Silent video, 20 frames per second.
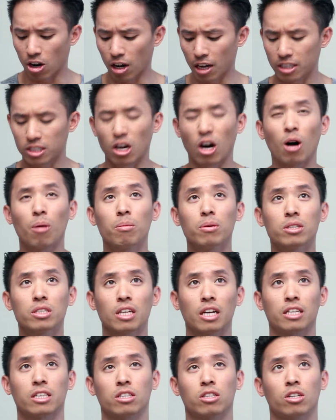it's
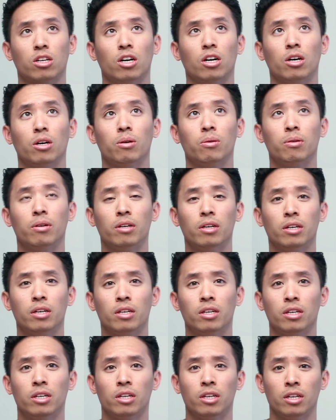almost as though
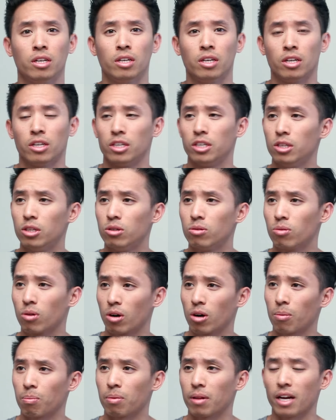you
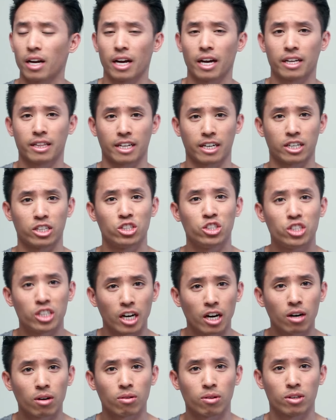were applying like a
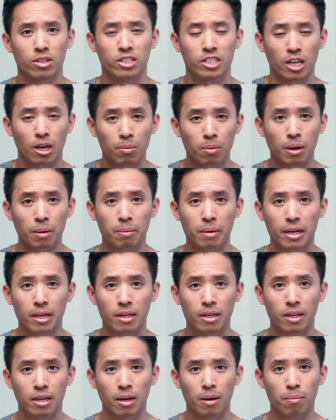gel or a gel
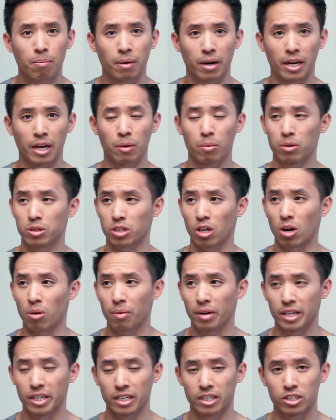pomade, but it was
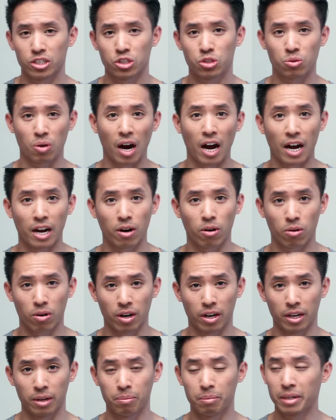already dry
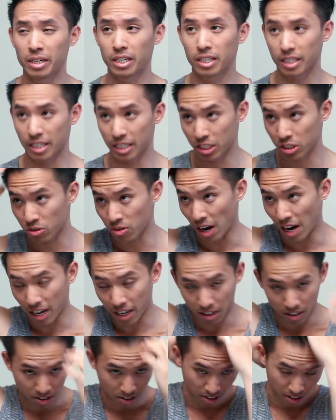or immediately
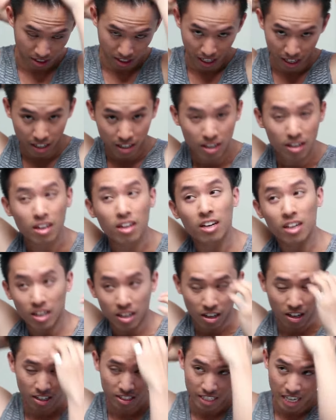dried on like
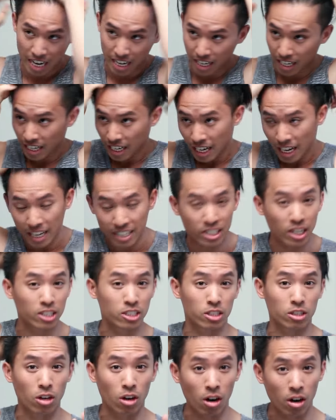contact. It
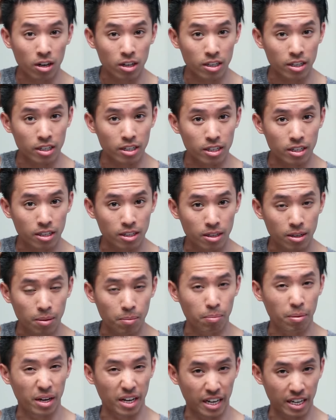doesn't harden,
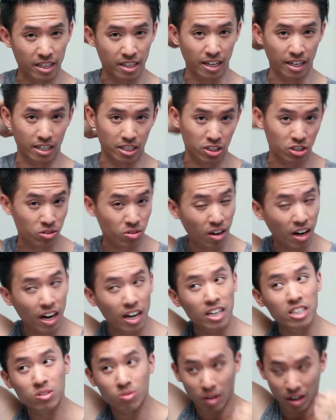but it like
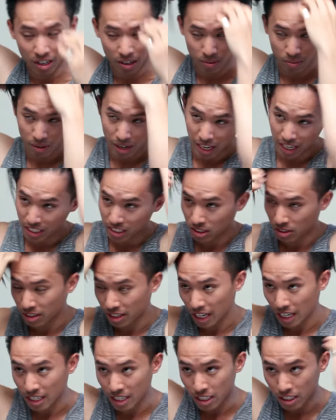dries right away. So
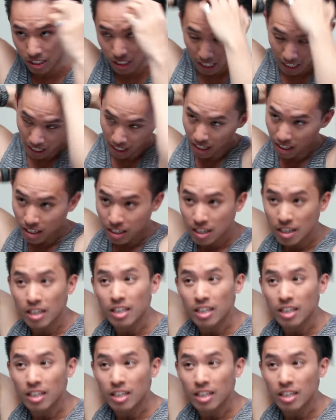you get this like,